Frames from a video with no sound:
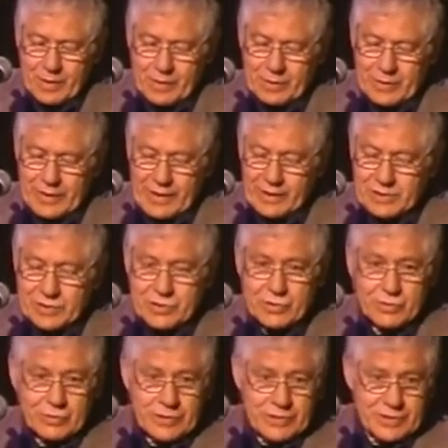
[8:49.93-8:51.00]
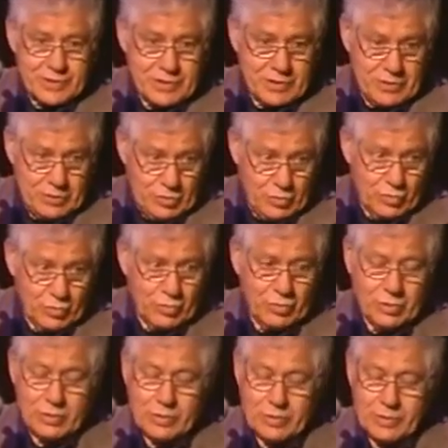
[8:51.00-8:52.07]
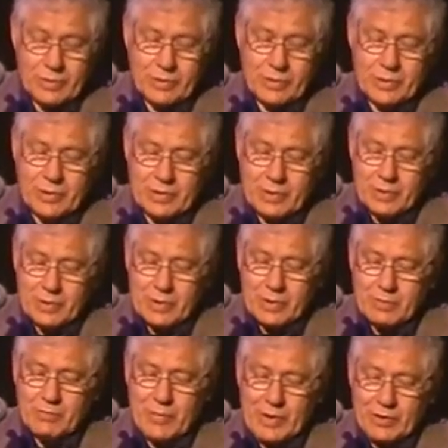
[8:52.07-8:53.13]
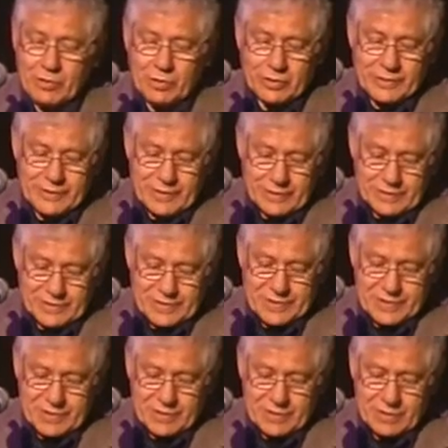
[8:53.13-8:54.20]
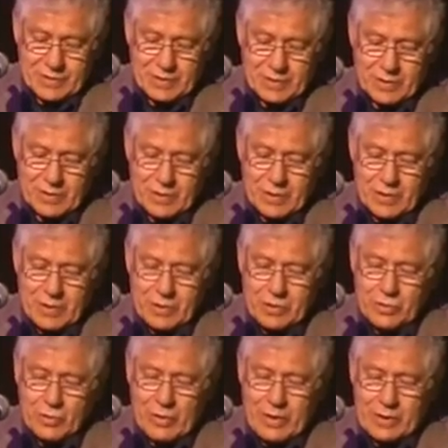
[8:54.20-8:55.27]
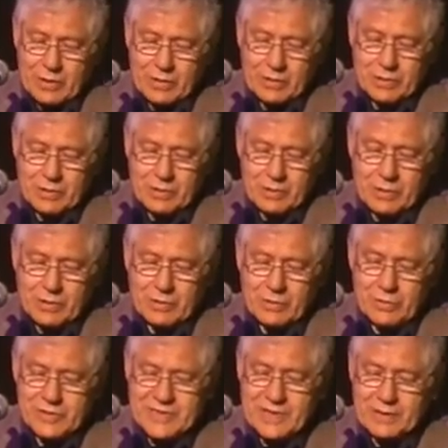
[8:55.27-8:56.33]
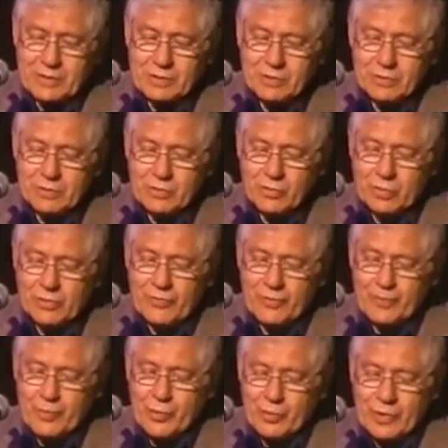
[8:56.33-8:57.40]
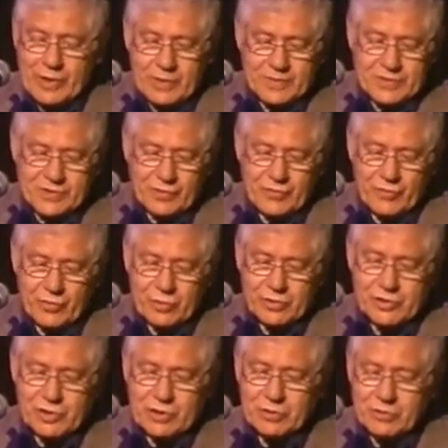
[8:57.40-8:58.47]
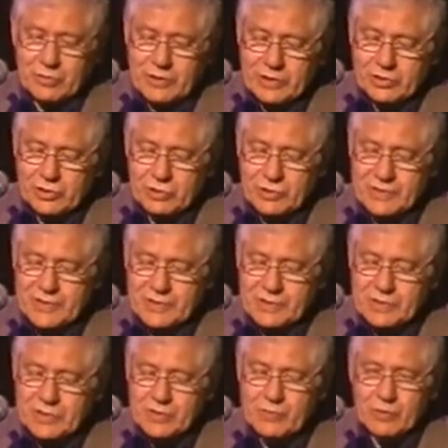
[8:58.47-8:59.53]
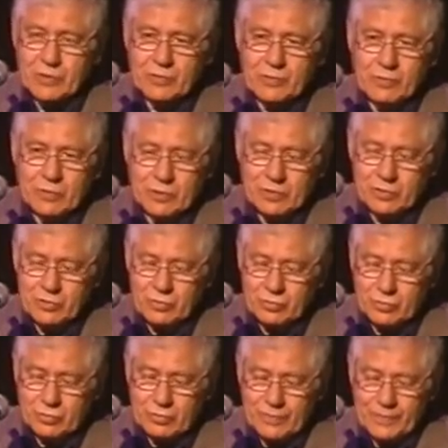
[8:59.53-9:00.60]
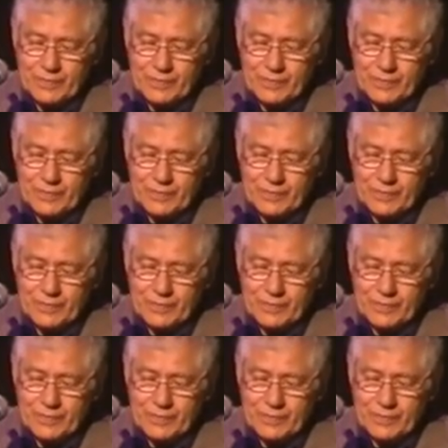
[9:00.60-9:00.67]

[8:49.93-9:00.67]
The answer is you, my audience. You are the second or perhaps the third generation since World War II.